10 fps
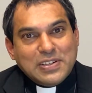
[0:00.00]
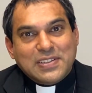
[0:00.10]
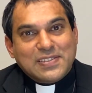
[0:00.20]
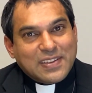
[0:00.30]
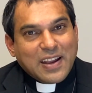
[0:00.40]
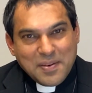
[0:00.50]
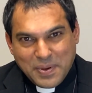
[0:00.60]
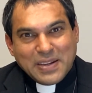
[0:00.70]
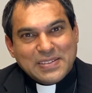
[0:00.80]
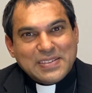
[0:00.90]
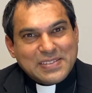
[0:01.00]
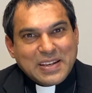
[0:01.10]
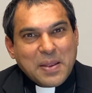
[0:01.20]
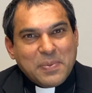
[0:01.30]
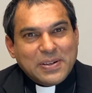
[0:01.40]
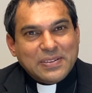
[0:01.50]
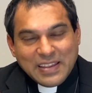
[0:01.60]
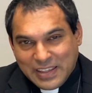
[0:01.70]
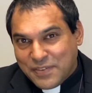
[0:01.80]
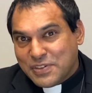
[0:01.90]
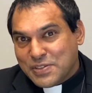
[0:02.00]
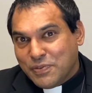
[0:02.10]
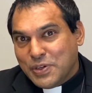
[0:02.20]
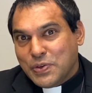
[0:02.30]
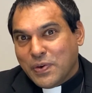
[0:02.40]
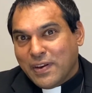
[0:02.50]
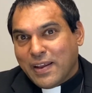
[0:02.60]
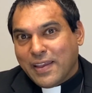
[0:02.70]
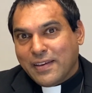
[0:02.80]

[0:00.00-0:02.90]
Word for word: subscribed, hit the subscribe button, give this video a like,